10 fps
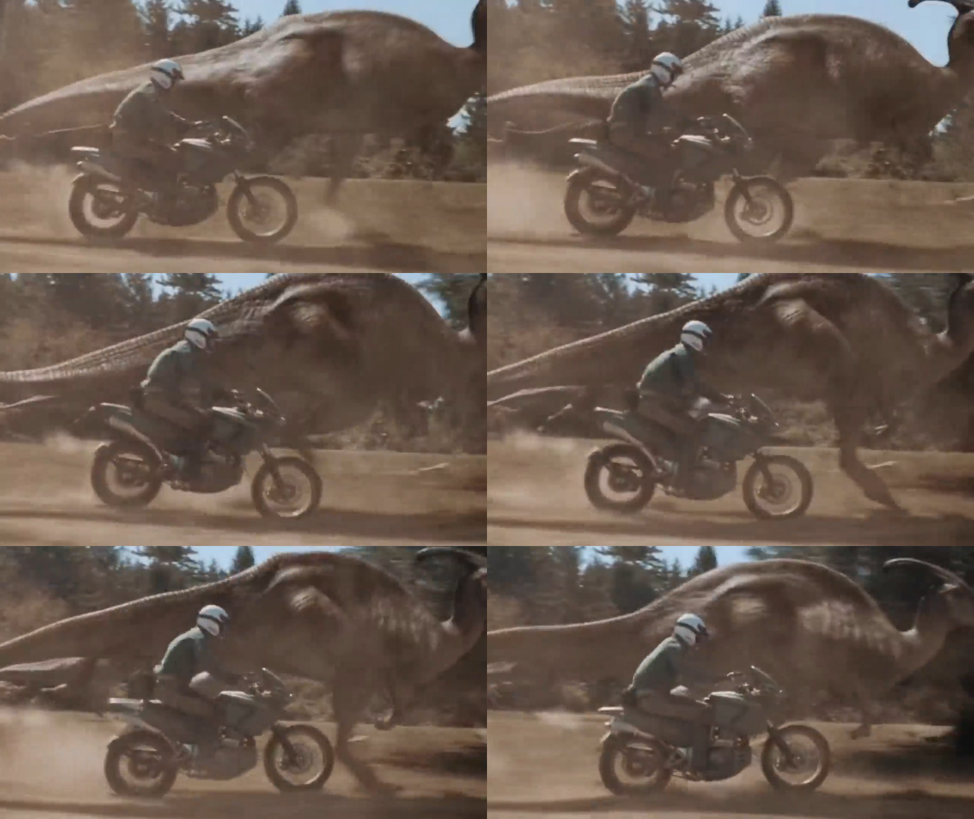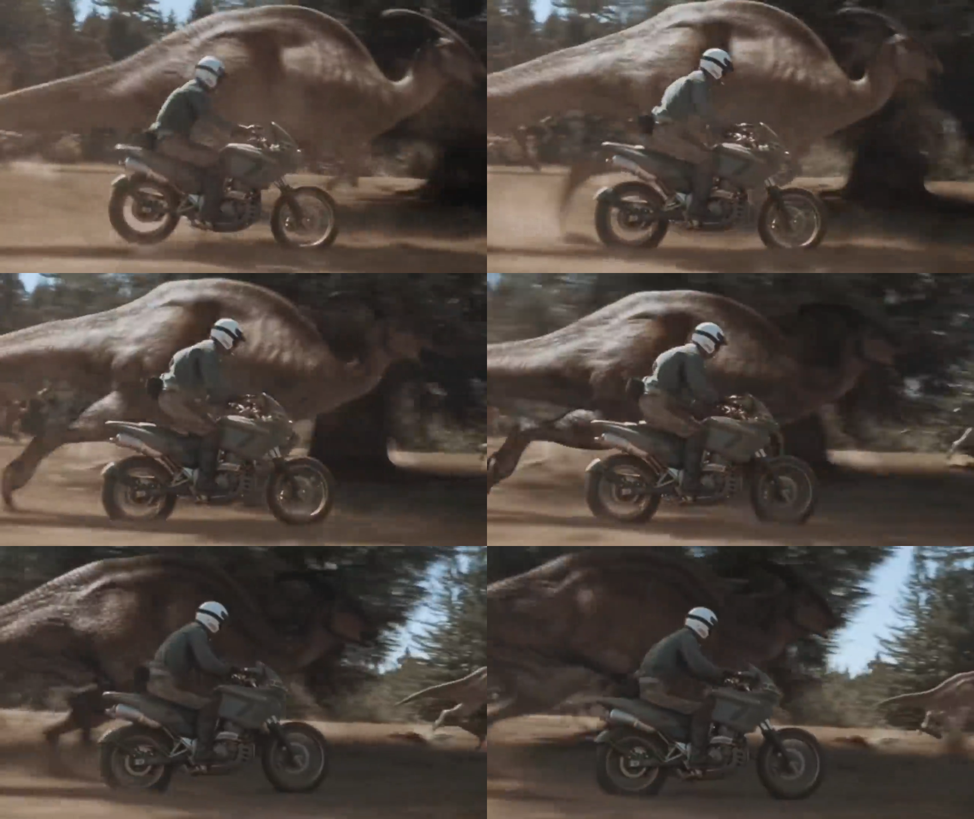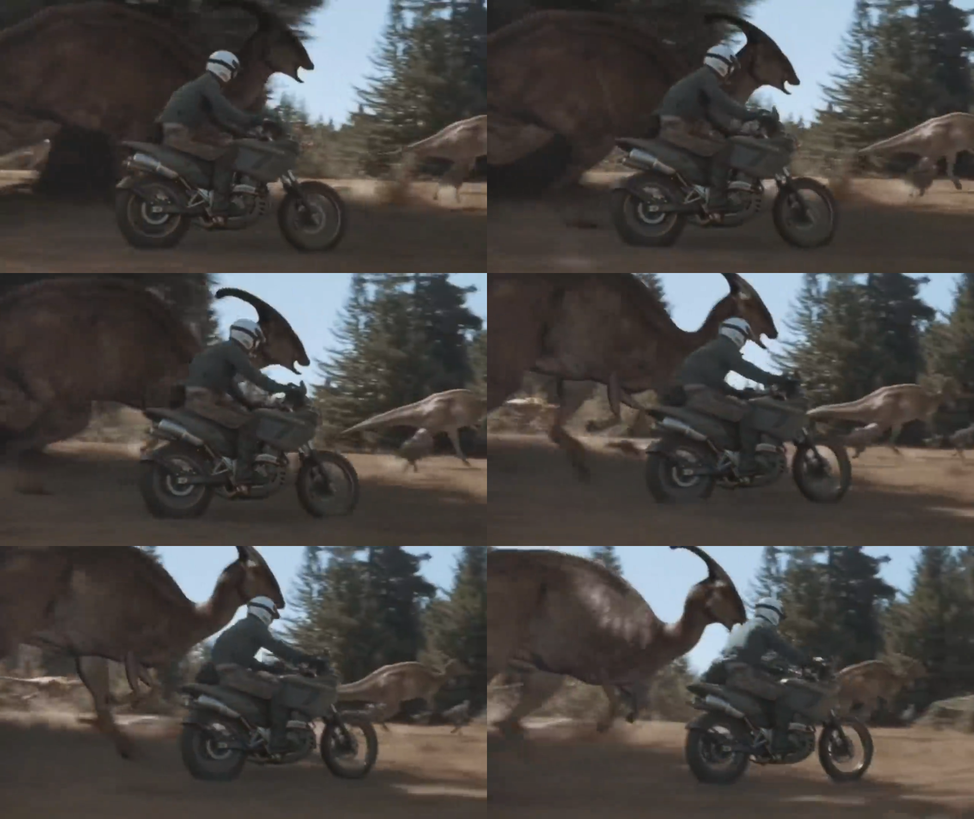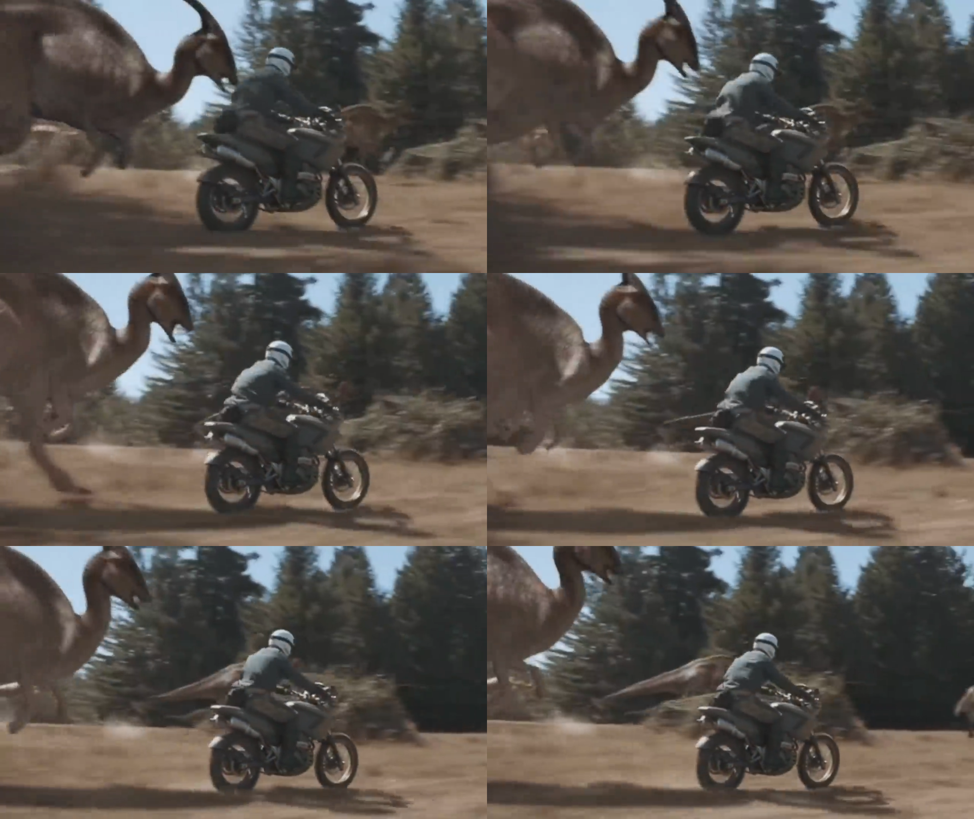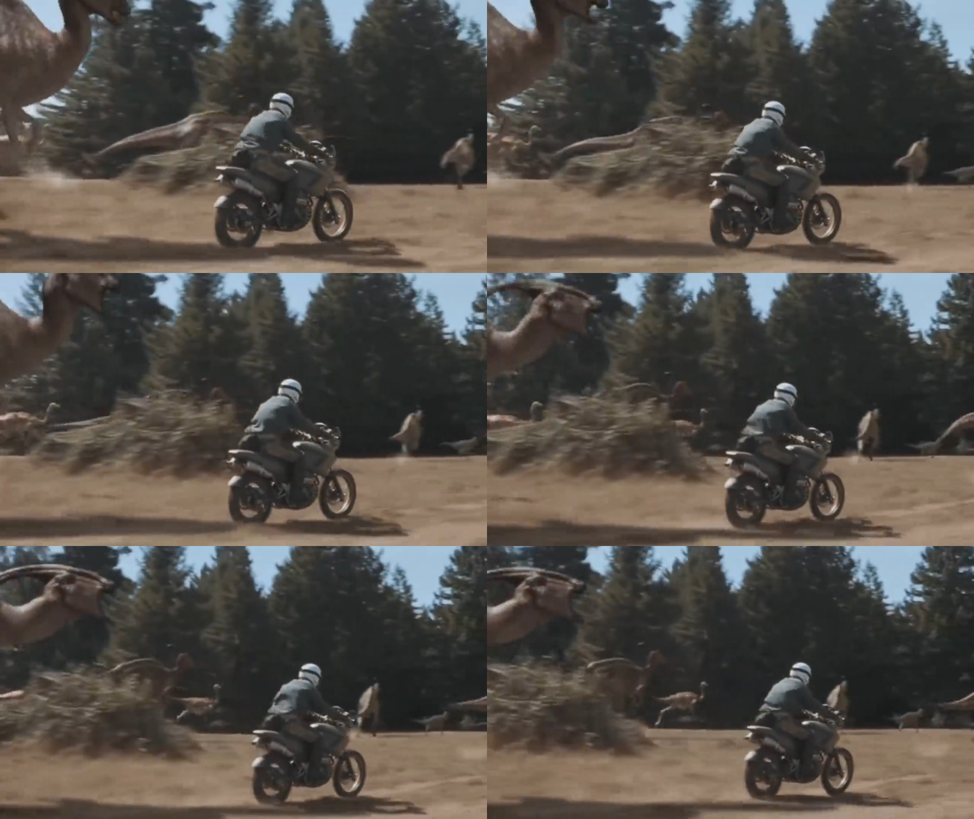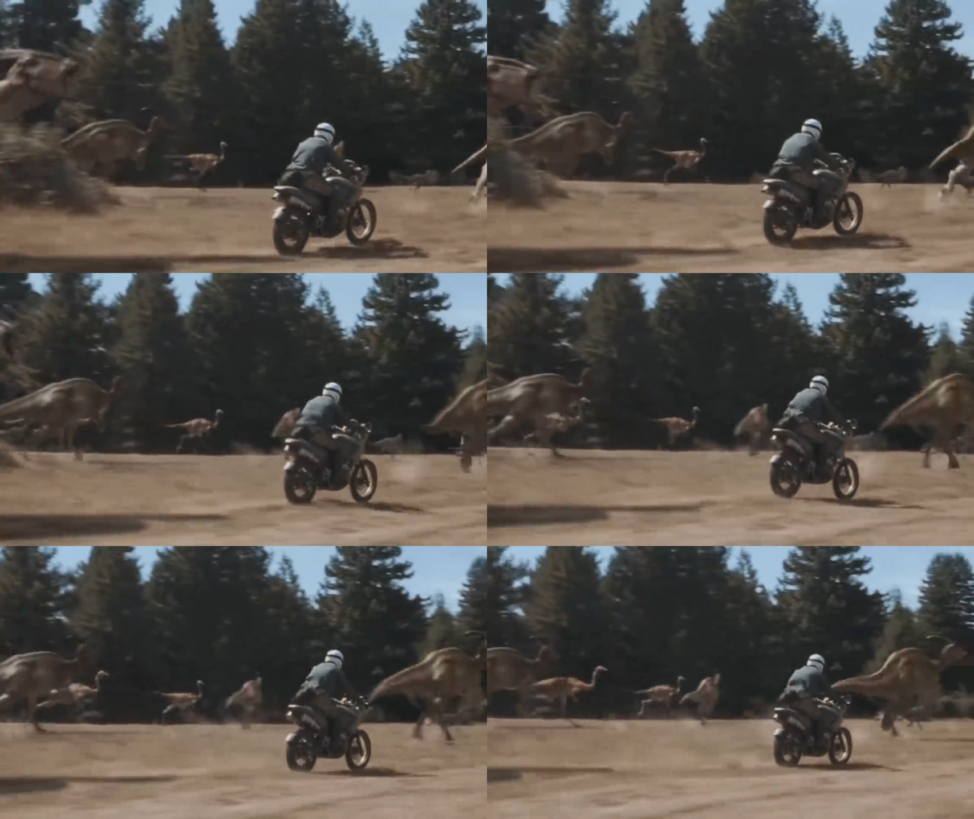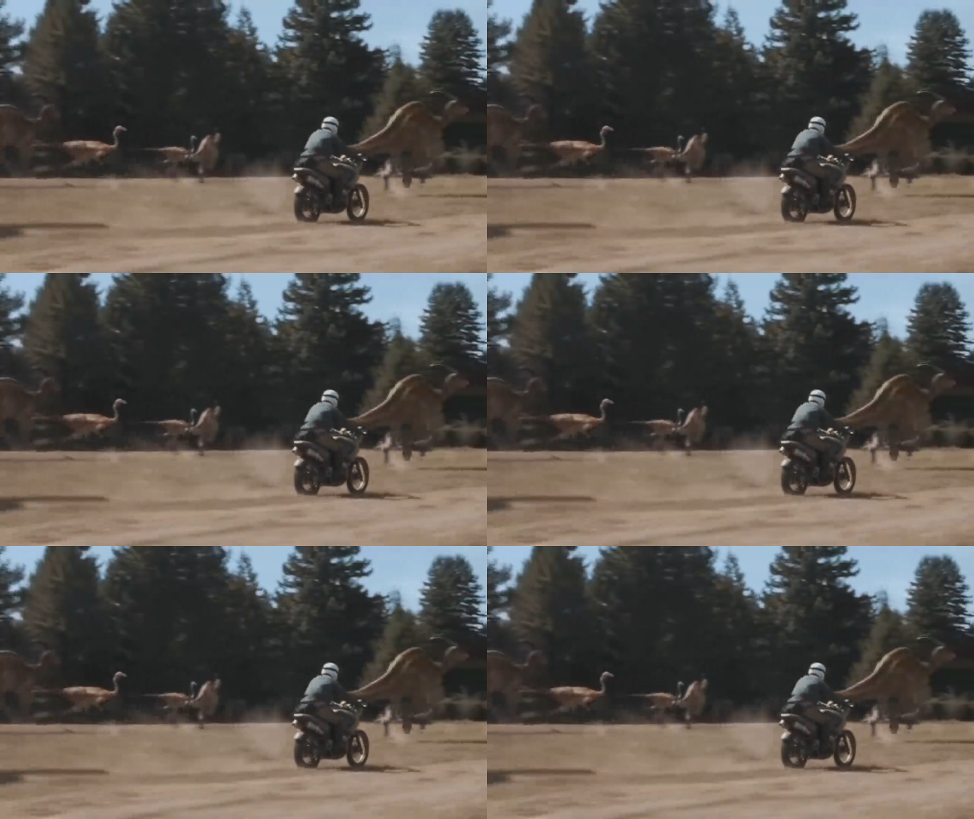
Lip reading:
(no speaker visible)